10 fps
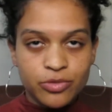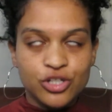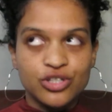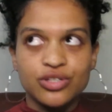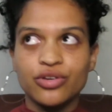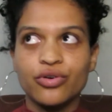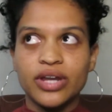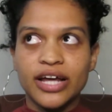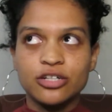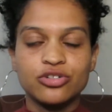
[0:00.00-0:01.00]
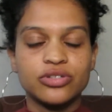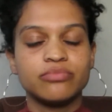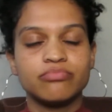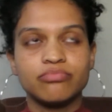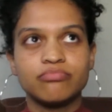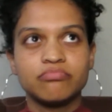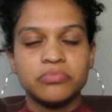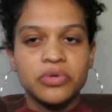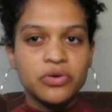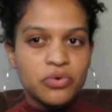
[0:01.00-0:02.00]
which is your natural
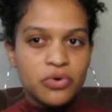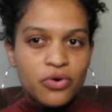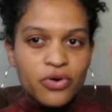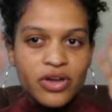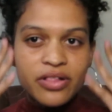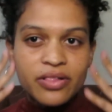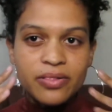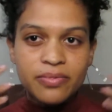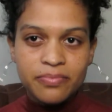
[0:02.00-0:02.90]
oil,